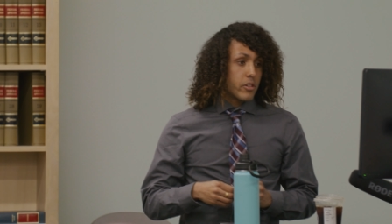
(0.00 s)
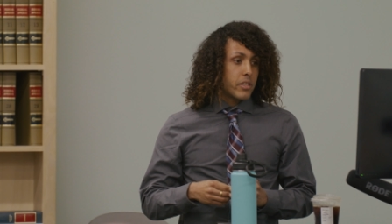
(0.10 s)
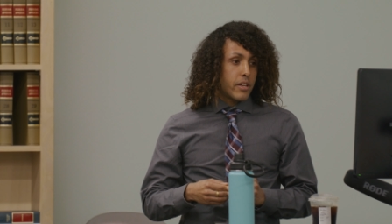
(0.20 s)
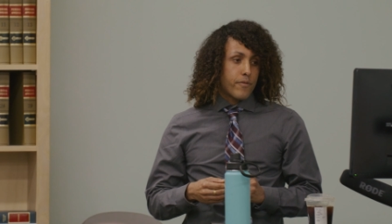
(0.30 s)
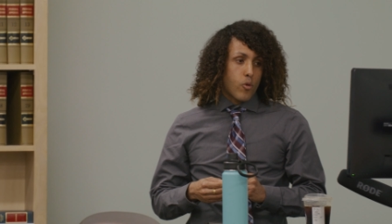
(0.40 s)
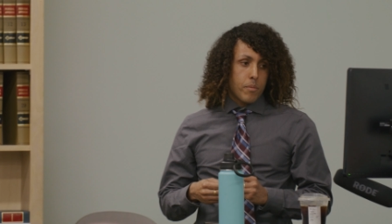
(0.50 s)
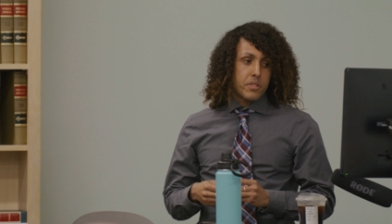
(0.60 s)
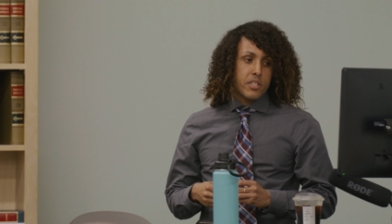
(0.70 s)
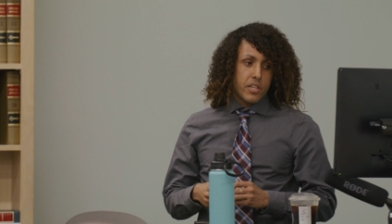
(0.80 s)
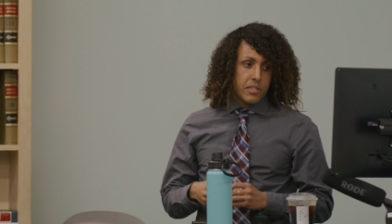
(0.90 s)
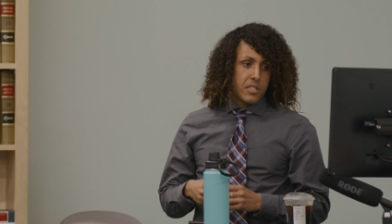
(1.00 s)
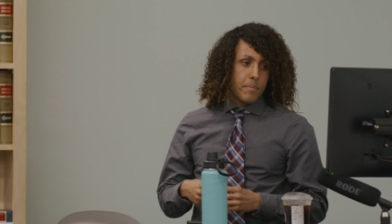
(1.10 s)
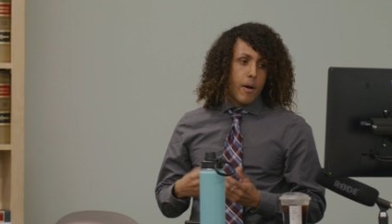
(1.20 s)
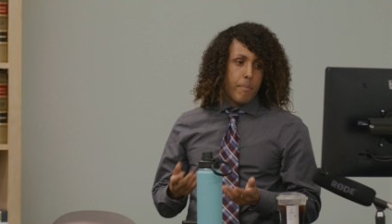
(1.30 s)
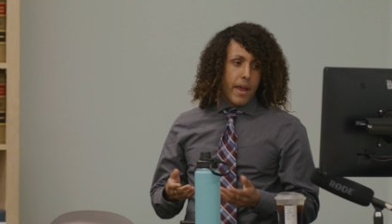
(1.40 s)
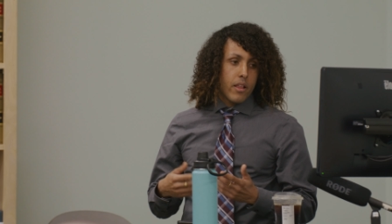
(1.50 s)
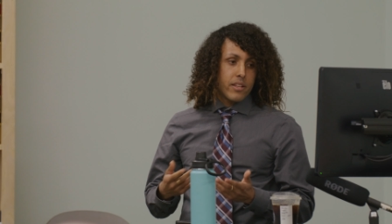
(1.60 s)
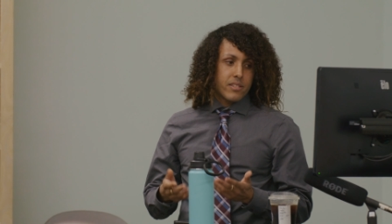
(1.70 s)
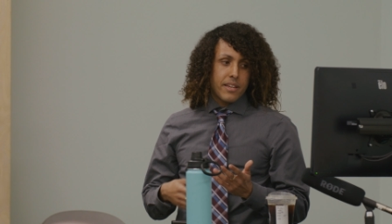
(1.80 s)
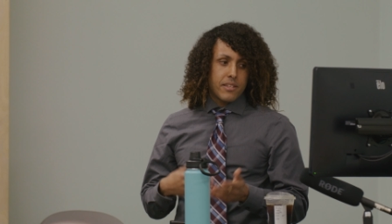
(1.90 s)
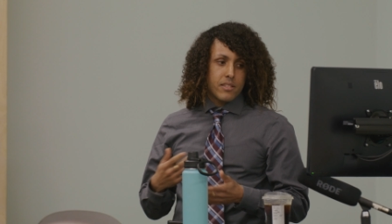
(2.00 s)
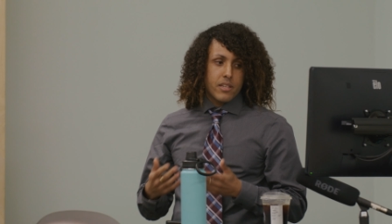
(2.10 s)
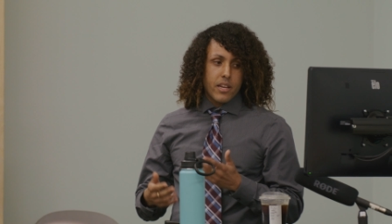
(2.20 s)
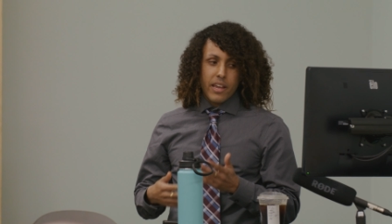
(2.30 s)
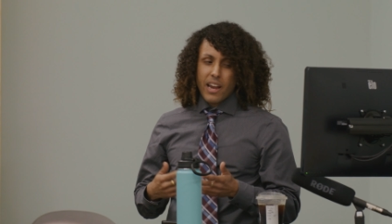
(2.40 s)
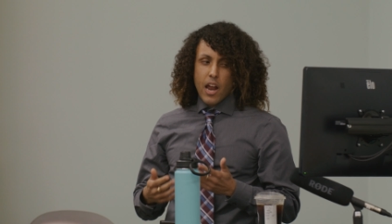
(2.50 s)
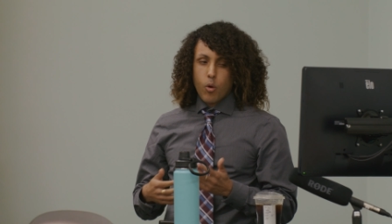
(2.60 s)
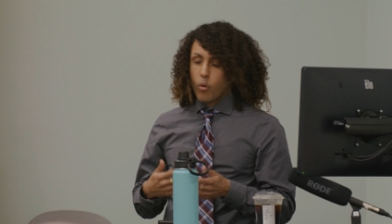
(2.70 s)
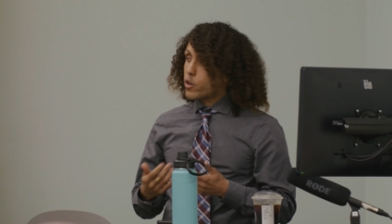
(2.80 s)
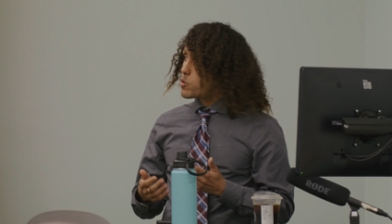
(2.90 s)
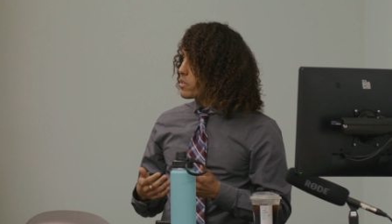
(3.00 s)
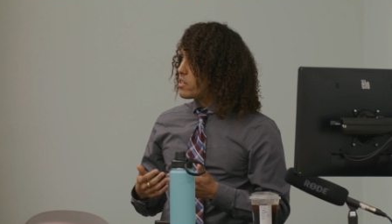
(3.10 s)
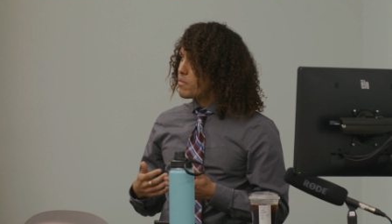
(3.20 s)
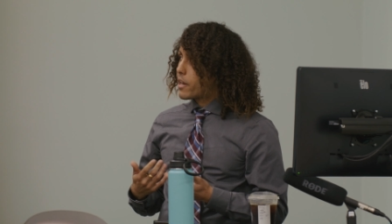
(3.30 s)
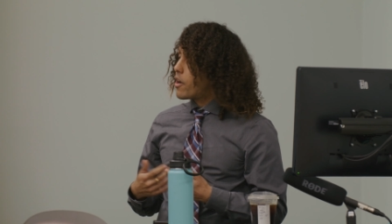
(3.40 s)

clearly informs decisions about bail and sentencing. It kind of works with a